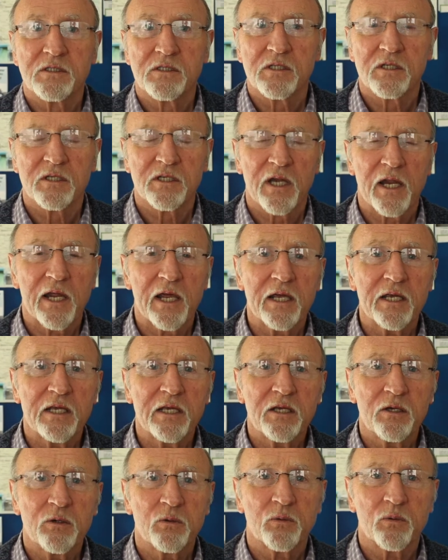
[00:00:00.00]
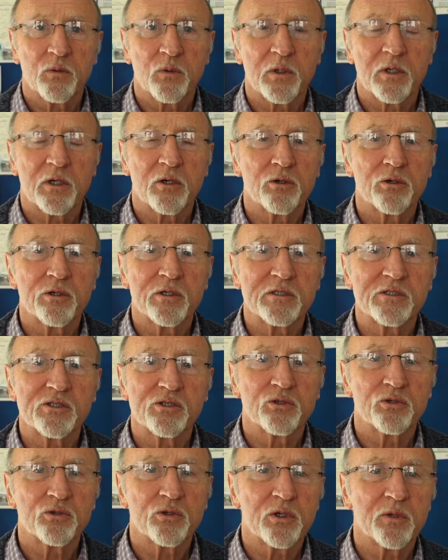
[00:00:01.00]
Today we're going to
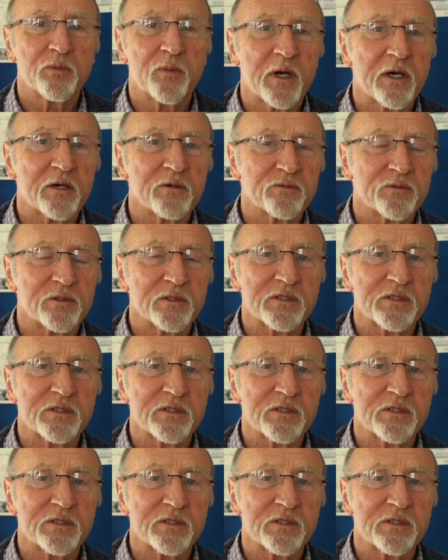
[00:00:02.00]
talk about